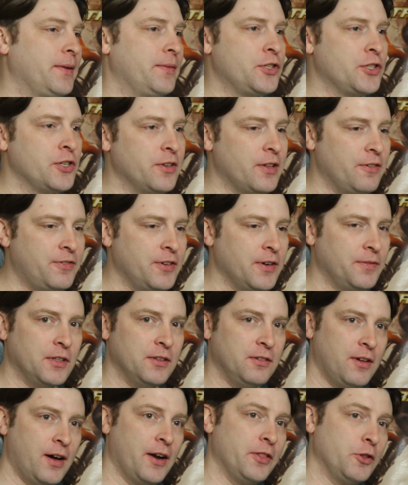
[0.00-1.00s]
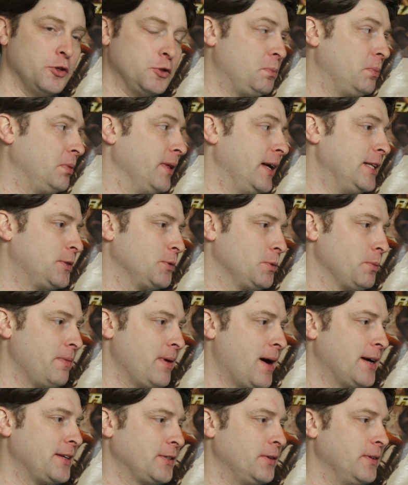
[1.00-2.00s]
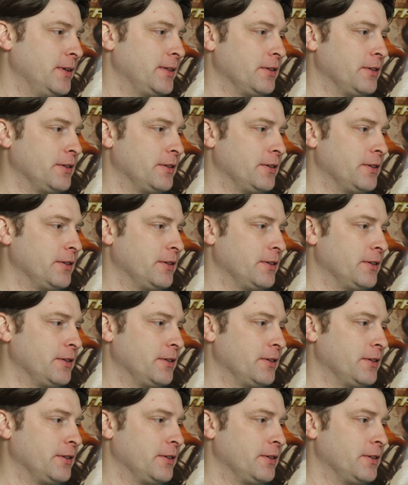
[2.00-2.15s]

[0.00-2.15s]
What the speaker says: I'm sure they filmed a lot of those plates were practical.